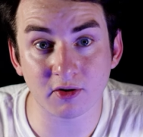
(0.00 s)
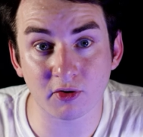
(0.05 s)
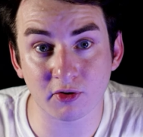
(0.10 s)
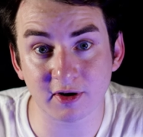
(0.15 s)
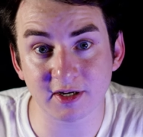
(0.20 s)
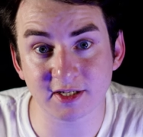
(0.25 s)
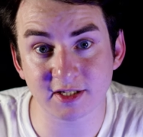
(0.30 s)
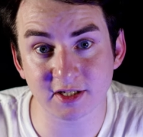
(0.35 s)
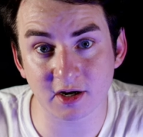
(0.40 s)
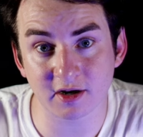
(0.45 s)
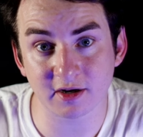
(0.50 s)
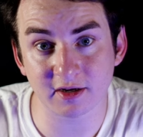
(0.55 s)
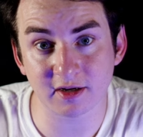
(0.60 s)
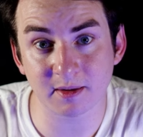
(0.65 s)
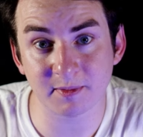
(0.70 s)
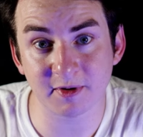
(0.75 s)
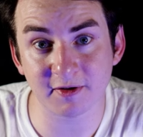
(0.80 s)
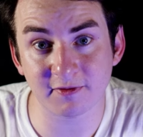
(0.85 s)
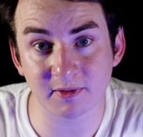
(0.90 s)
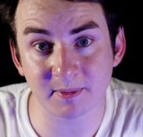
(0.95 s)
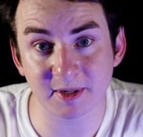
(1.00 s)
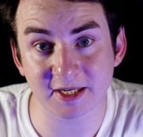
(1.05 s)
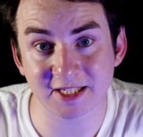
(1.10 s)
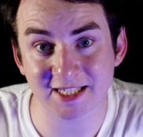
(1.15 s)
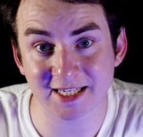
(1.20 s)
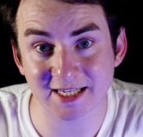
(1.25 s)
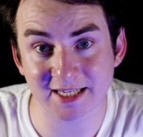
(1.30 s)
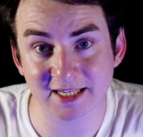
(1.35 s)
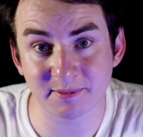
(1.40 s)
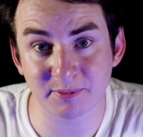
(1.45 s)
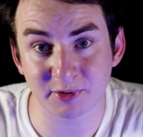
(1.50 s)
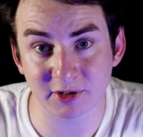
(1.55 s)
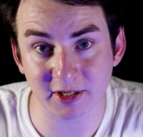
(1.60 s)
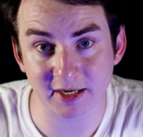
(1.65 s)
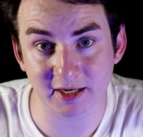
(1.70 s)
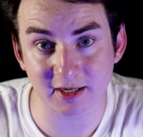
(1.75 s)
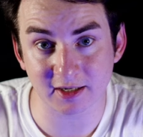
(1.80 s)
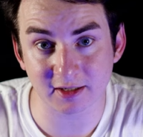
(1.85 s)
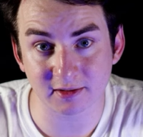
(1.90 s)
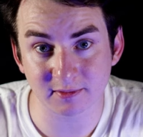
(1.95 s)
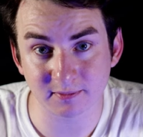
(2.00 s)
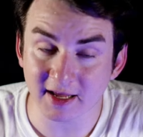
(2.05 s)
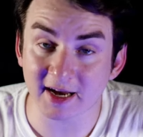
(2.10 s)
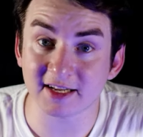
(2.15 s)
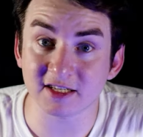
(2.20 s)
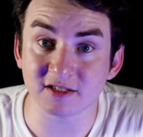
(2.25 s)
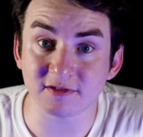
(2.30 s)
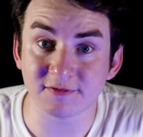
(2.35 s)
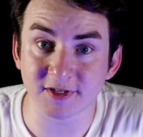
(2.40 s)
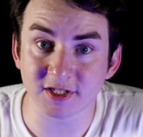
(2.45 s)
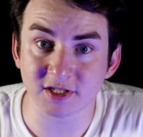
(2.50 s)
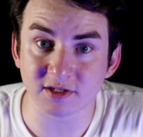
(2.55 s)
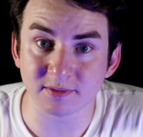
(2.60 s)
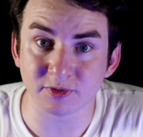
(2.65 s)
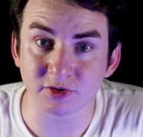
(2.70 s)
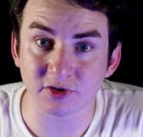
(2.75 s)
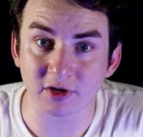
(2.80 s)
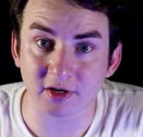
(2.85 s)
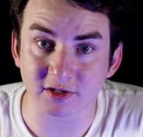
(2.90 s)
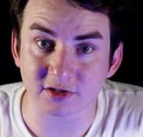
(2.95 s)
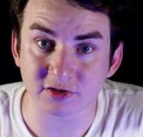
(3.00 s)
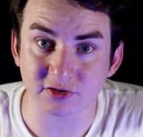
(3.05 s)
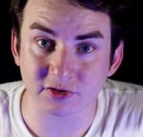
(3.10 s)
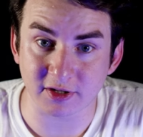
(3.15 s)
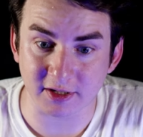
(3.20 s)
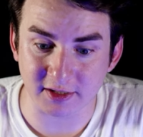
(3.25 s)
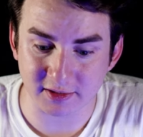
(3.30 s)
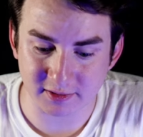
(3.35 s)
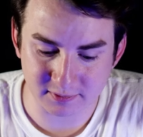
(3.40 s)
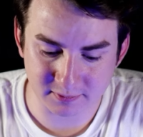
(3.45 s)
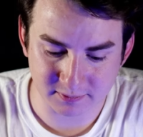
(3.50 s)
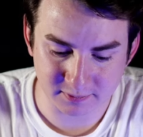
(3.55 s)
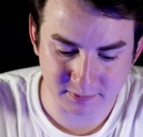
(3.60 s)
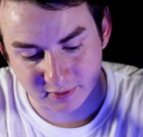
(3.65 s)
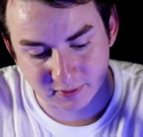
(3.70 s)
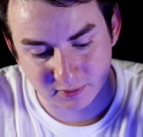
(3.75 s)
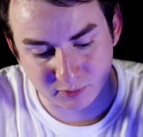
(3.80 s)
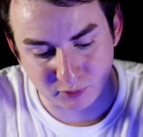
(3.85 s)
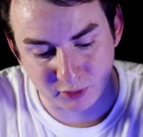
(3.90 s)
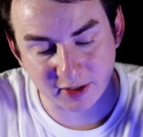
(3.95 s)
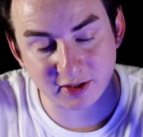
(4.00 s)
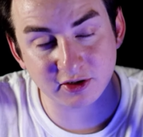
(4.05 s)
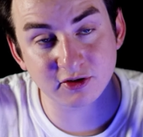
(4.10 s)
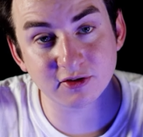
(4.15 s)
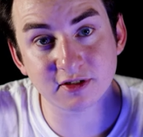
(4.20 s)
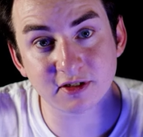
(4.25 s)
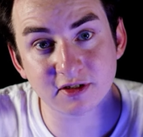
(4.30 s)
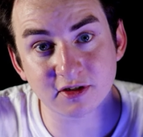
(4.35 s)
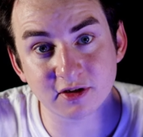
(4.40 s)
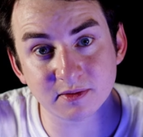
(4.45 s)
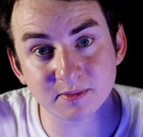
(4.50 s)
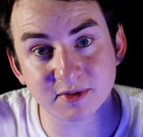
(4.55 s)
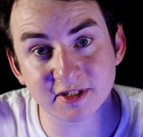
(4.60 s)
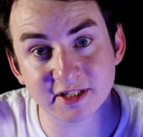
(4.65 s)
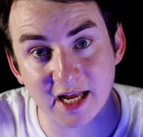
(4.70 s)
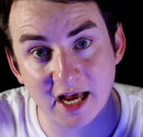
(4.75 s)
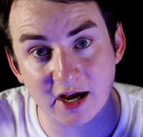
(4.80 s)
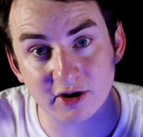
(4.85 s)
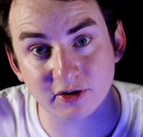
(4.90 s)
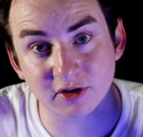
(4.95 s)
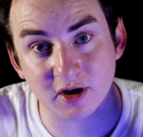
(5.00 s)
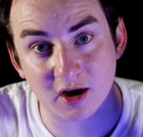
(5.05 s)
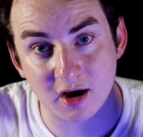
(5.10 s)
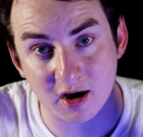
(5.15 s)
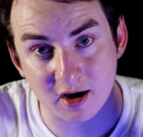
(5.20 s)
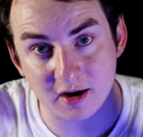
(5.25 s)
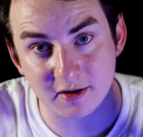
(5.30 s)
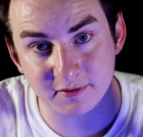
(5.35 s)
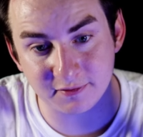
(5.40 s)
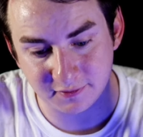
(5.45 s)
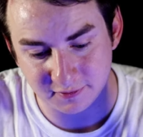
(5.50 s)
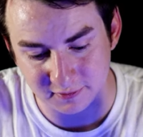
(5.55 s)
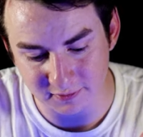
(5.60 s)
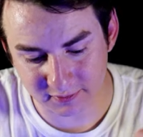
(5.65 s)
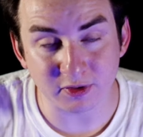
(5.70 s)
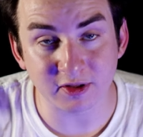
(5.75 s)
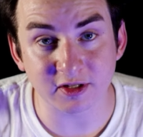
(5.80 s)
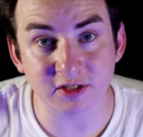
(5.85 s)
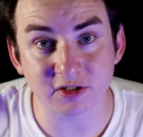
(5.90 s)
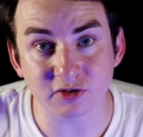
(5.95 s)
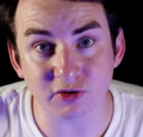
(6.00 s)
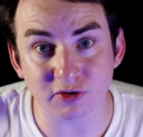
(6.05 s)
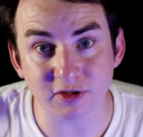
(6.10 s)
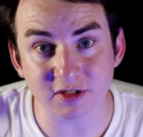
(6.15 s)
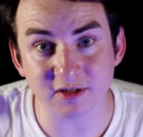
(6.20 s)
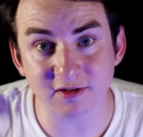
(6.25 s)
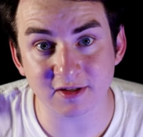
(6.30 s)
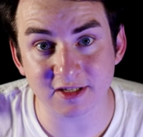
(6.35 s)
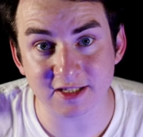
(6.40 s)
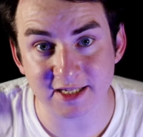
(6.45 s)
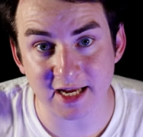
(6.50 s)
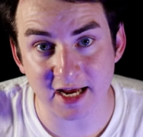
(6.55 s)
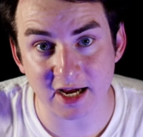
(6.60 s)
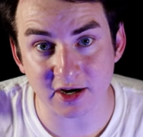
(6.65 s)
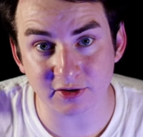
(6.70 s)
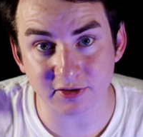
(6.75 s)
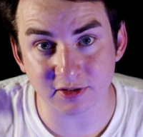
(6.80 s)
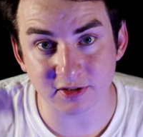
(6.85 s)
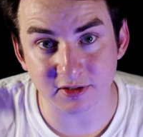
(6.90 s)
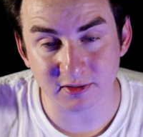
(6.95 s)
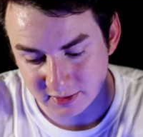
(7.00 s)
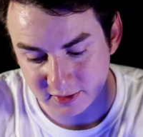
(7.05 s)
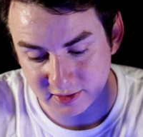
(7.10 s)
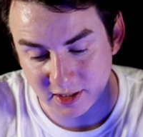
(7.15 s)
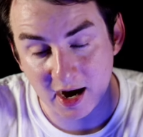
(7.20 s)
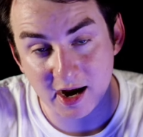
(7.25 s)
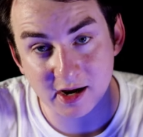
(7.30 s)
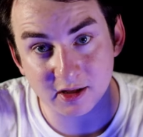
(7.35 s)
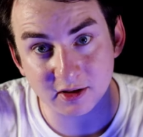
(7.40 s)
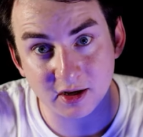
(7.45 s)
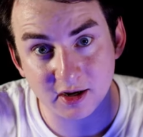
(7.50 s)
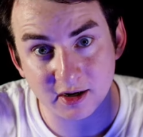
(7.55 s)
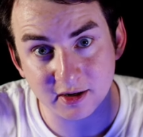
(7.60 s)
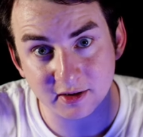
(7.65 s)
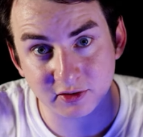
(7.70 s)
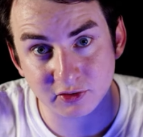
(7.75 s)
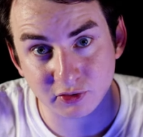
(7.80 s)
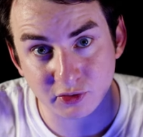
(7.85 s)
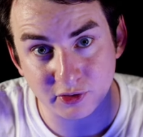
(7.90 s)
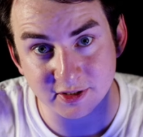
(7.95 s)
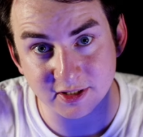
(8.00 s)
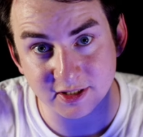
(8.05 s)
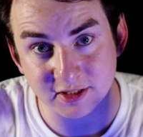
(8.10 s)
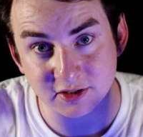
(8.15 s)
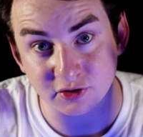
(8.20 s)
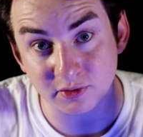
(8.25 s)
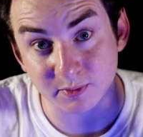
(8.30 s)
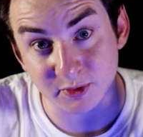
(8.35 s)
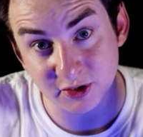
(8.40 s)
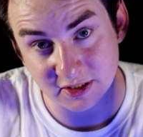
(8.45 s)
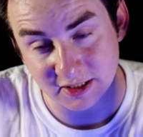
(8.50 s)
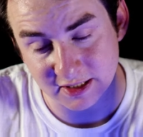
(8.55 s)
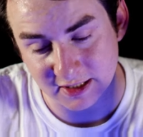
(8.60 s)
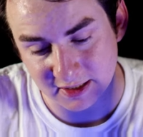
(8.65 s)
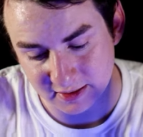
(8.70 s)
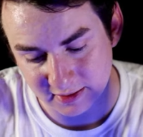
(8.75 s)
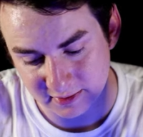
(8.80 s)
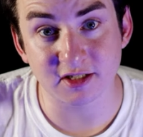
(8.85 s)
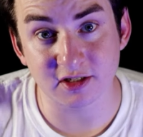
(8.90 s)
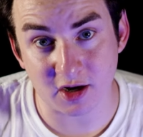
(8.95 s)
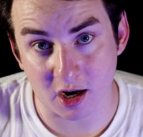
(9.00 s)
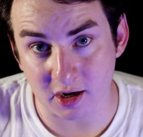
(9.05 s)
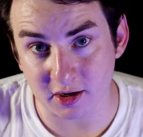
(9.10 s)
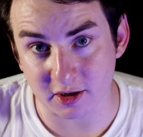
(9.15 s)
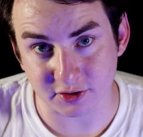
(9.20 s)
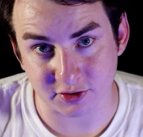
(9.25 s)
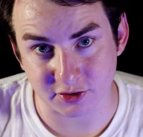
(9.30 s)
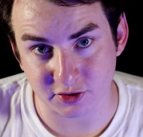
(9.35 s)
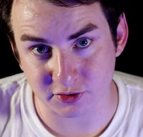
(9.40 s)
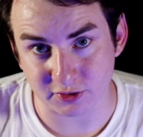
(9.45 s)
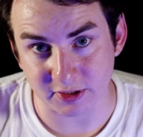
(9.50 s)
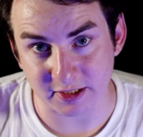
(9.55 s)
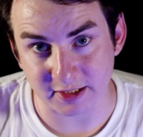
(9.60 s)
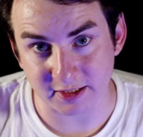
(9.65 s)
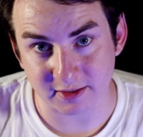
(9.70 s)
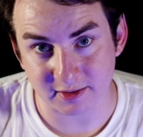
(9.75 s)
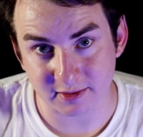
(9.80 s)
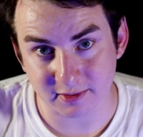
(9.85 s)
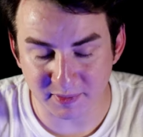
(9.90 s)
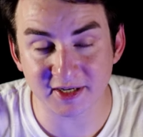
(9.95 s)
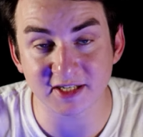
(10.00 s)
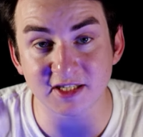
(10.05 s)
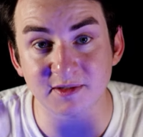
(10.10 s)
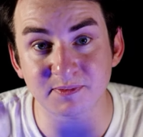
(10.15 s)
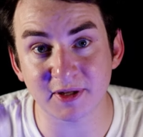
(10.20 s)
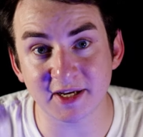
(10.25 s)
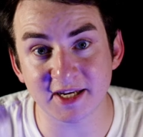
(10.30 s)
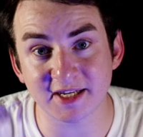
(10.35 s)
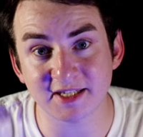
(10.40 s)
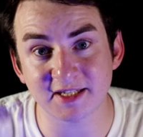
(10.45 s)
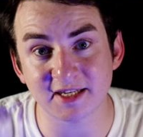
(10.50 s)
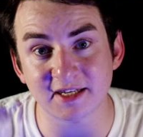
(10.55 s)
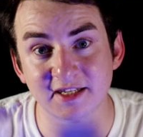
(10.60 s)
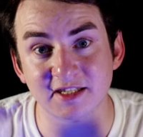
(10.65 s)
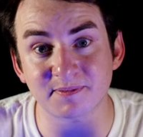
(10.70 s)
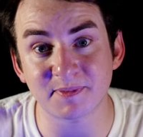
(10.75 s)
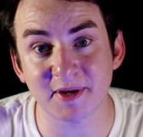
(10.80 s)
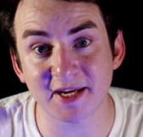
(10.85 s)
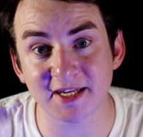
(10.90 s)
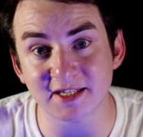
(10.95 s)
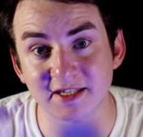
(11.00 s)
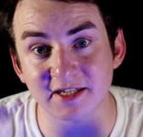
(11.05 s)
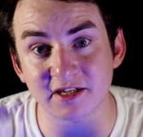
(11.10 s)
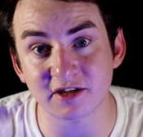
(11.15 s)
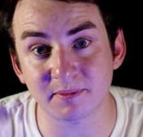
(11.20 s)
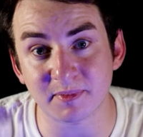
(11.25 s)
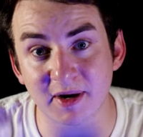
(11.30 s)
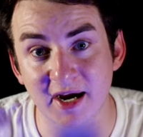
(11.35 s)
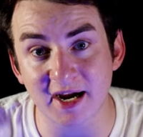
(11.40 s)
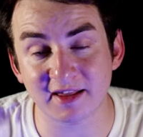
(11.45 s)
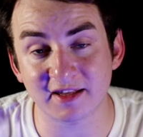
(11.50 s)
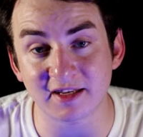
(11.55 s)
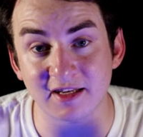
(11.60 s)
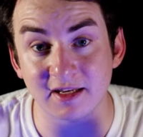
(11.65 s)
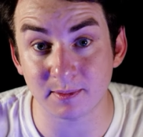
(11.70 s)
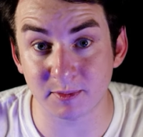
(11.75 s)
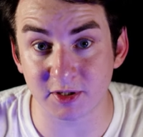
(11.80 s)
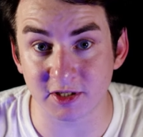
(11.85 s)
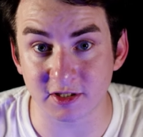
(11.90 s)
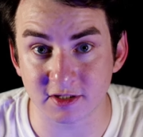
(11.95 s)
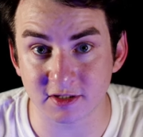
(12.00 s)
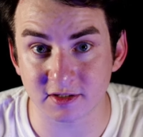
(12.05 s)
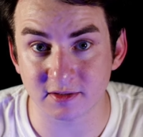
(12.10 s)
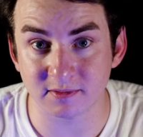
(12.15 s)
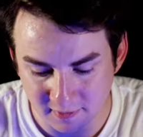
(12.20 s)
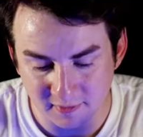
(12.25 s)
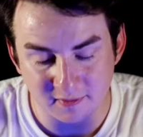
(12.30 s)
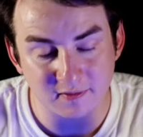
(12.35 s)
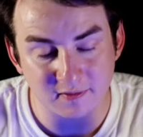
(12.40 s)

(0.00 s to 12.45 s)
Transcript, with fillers: or a song coming from a CD player that is visible on screen. We can use the term sound off when the source of the sound, dialogue, noises, or music is not on screen, but is placed in a space nearby the image.